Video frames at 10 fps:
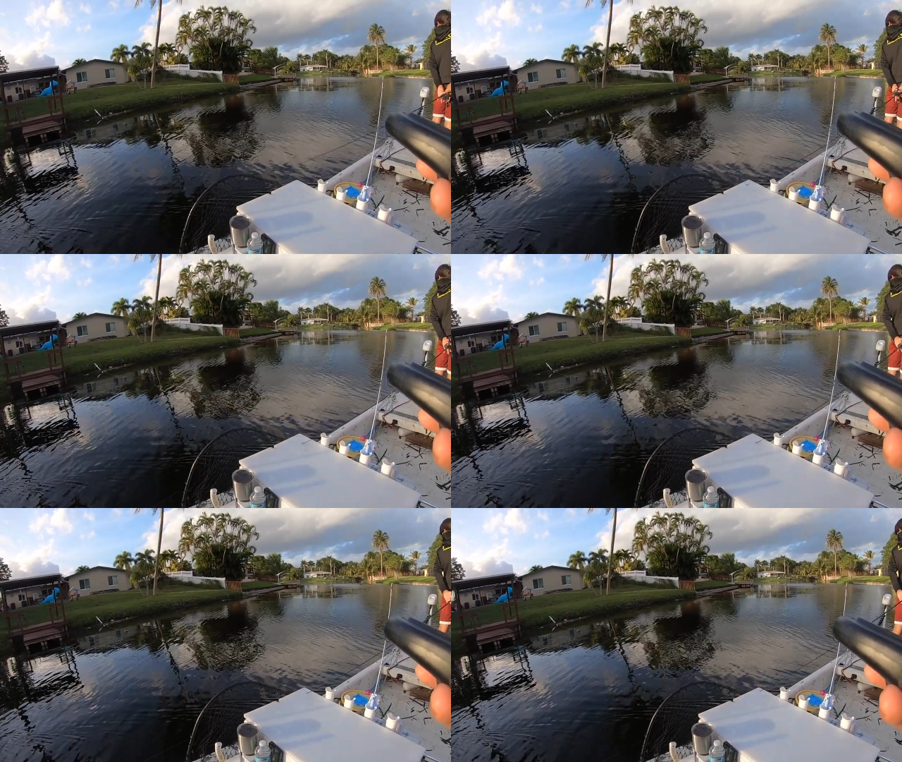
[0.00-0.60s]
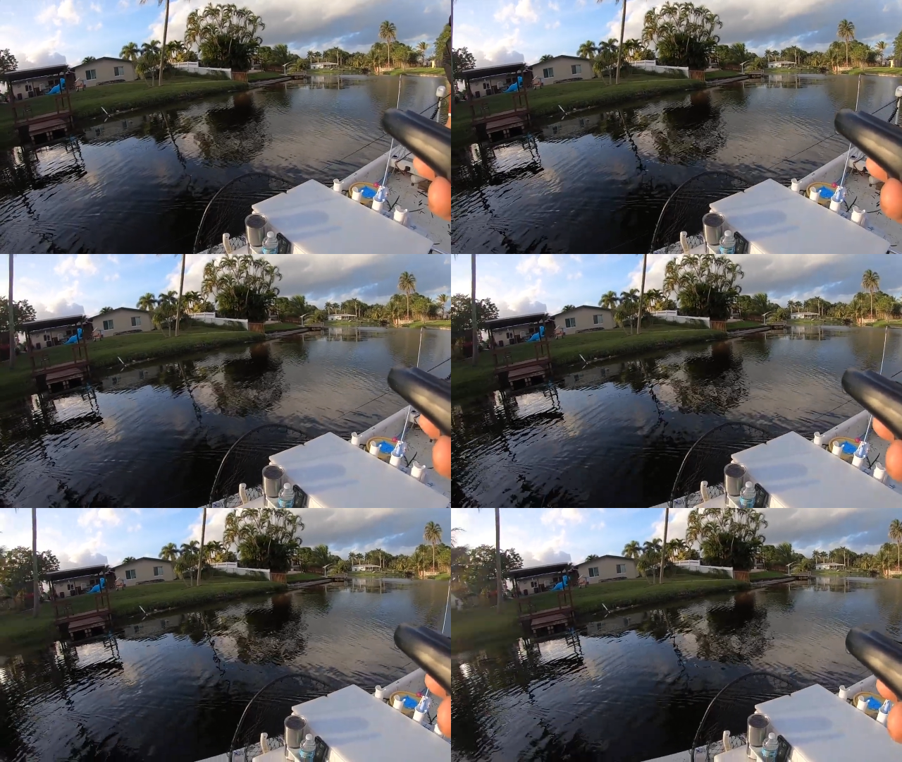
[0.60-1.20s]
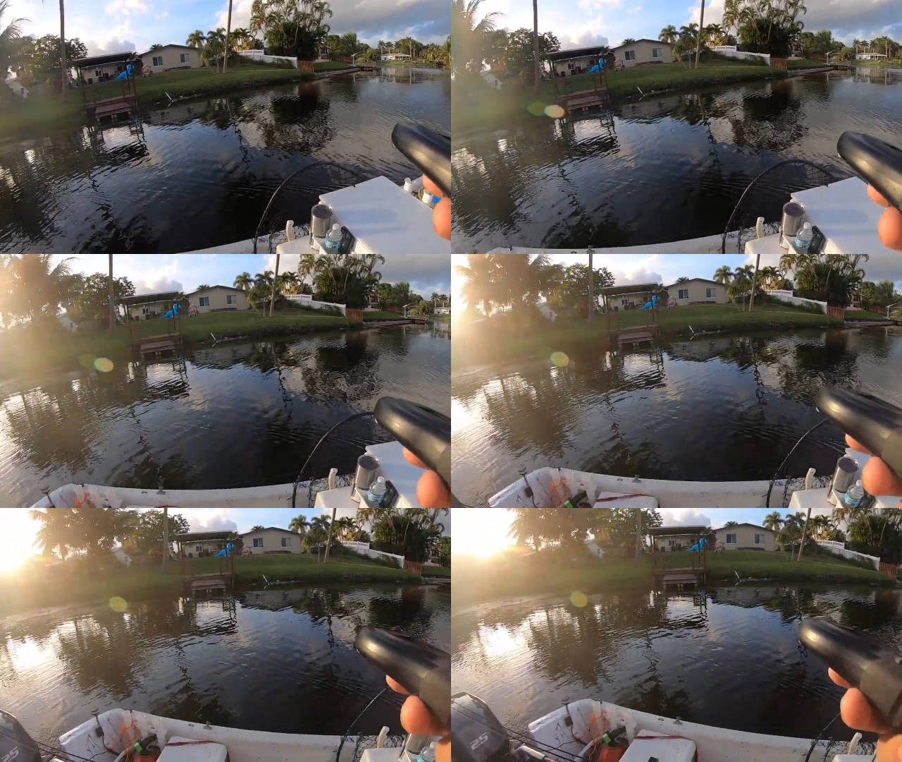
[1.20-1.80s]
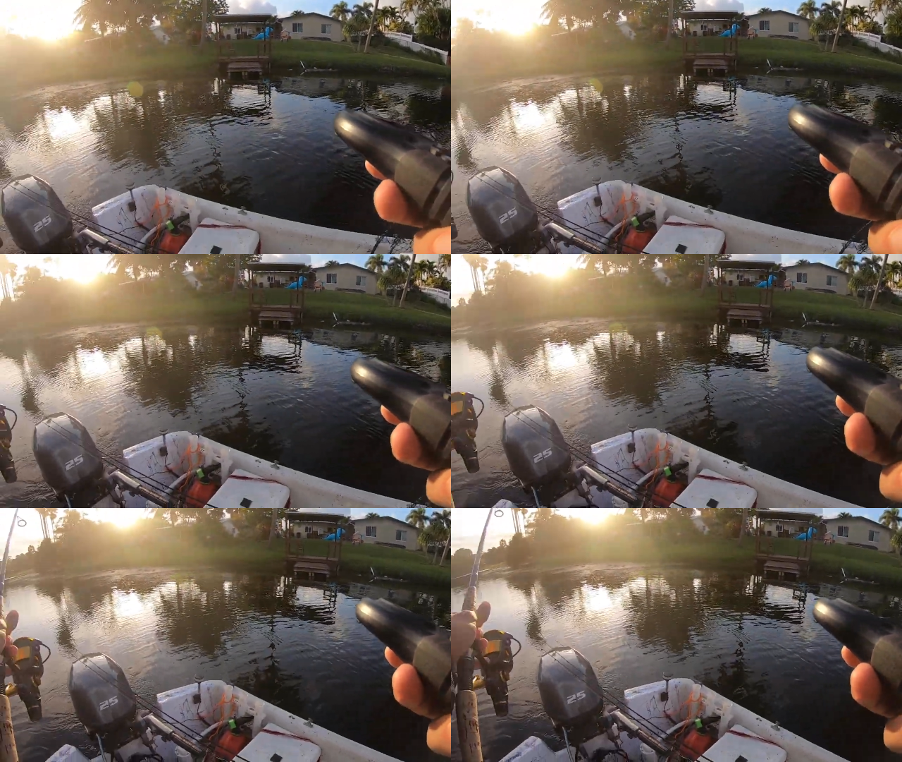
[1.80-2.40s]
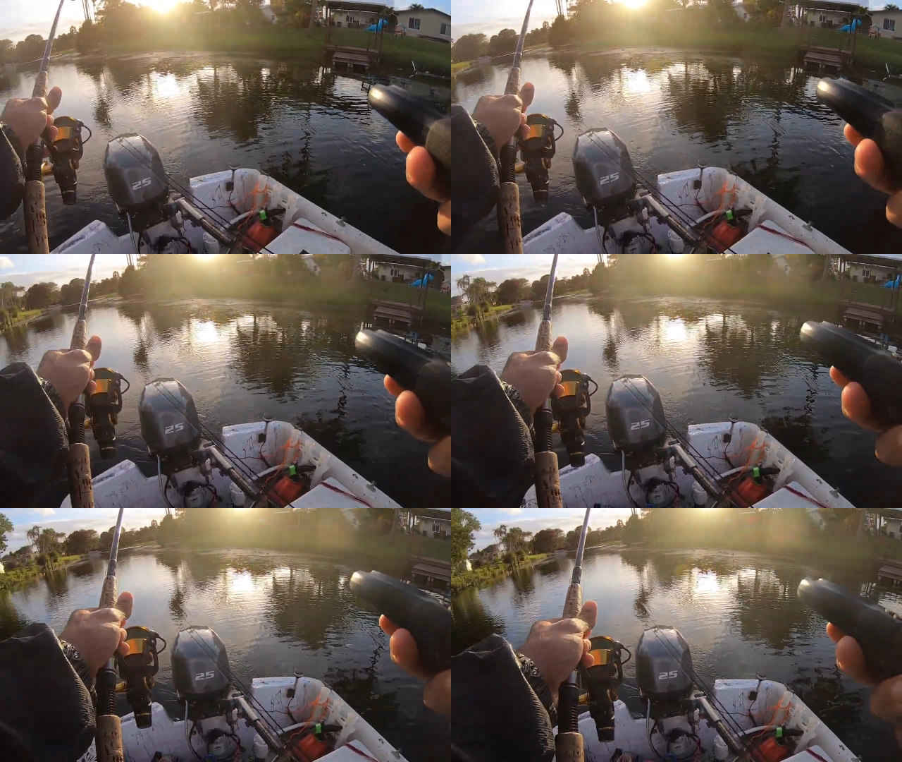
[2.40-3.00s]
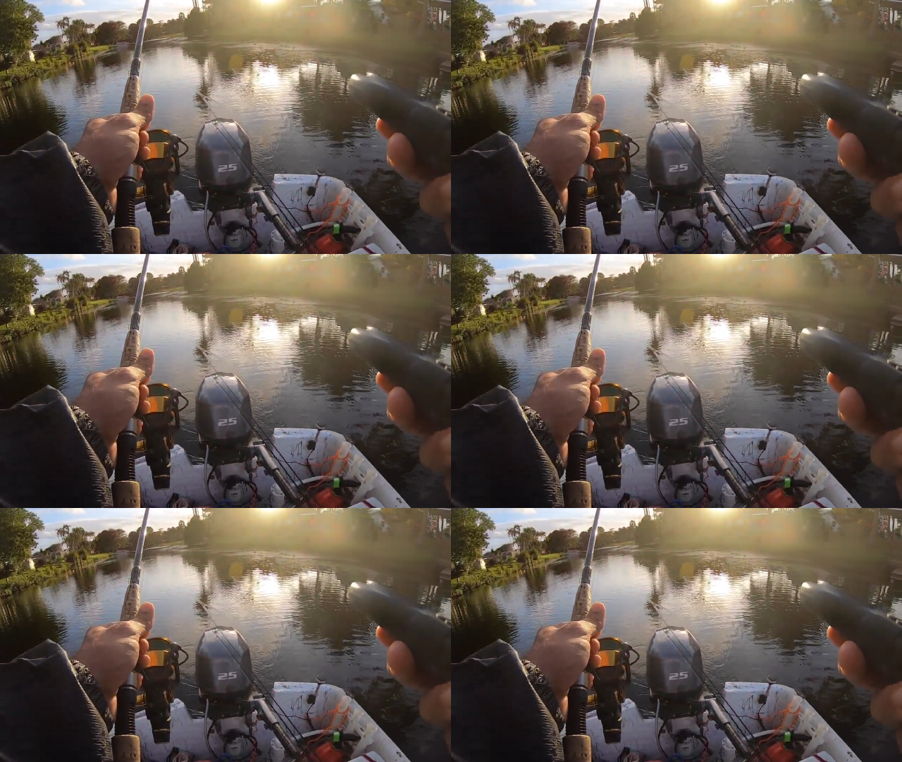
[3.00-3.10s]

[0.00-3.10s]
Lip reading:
No face is visible, so there are no lips to read.